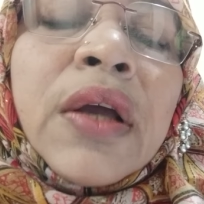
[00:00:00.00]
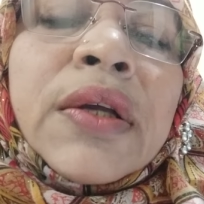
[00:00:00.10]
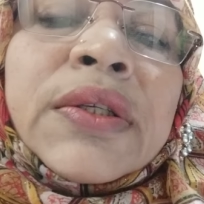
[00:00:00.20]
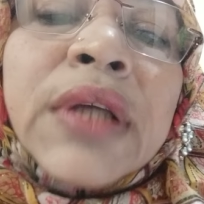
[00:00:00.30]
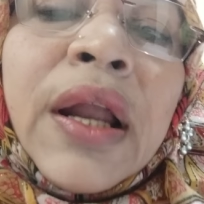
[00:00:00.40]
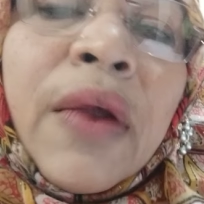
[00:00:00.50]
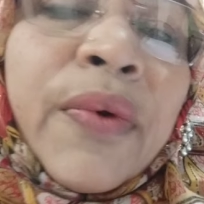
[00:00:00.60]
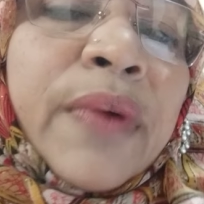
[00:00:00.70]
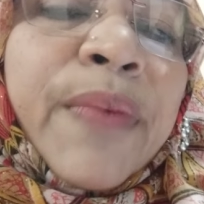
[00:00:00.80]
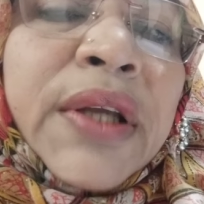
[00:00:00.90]

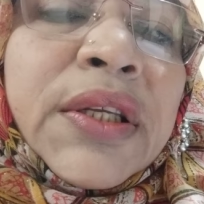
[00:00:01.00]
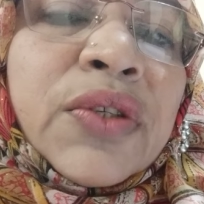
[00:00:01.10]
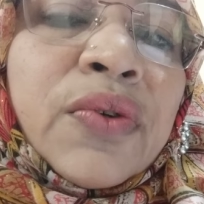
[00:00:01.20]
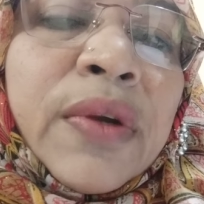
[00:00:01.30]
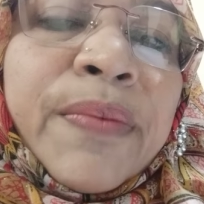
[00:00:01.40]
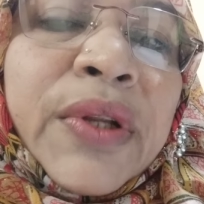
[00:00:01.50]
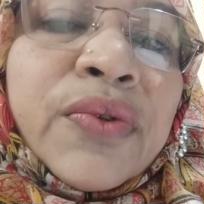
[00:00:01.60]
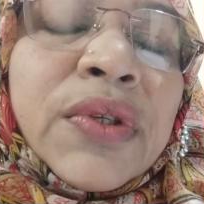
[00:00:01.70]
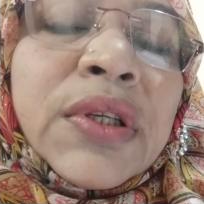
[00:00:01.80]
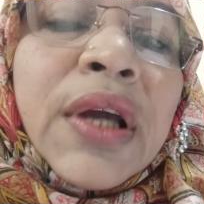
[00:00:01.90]
surrounded by the zona
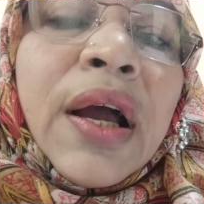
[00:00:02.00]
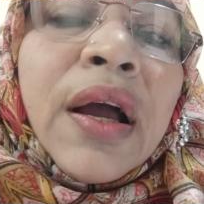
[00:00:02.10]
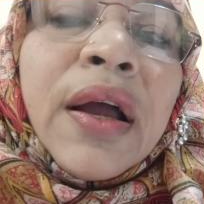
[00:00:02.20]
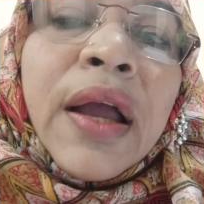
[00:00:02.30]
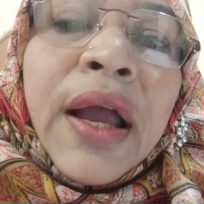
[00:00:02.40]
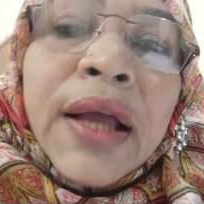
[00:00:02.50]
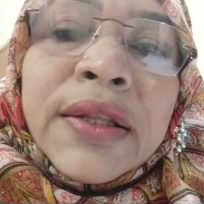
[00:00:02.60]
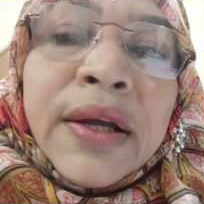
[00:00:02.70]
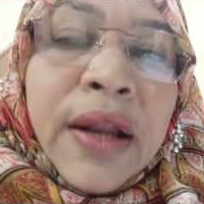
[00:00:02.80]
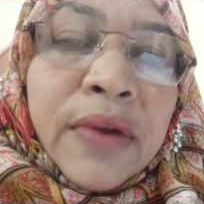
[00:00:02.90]
pellucida and
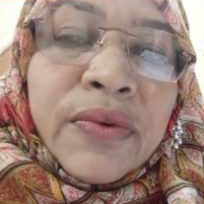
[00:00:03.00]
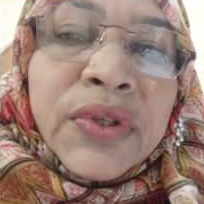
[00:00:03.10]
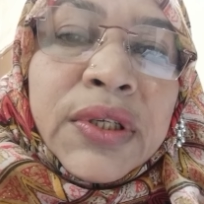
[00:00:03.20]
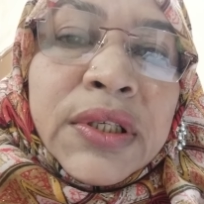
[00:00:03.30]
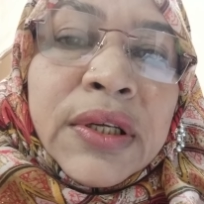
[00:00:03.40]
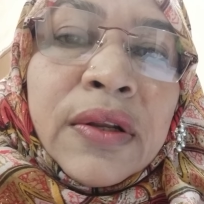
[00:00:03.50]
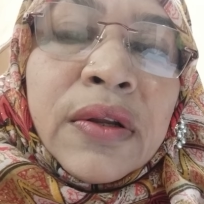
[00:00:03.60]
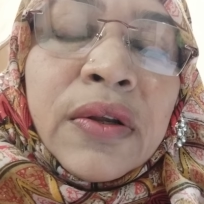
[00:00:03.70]
the granulosa cell,